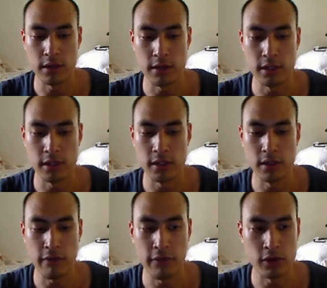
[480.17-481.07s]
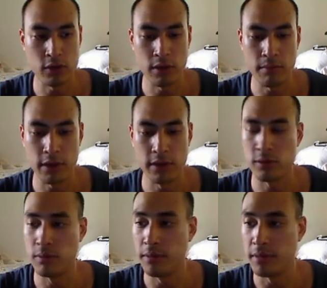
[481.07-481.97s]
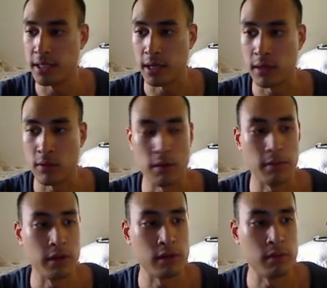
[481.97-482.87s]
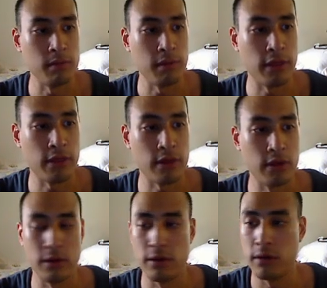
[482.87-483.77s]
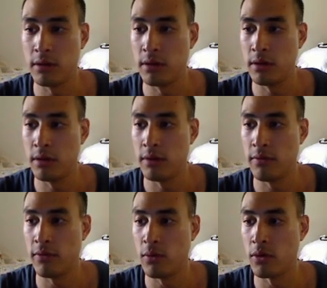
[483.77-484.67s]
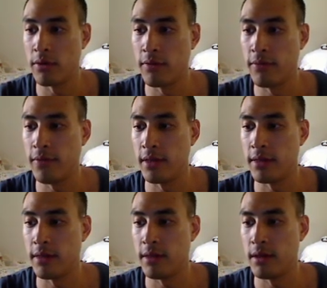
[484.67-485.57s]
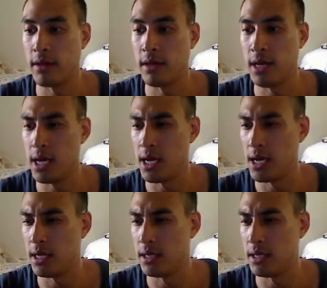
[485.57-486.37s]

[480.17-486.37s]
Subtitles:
this is the first quickbar, this would be my second quickbar, this would be my third, fourth, fifth, and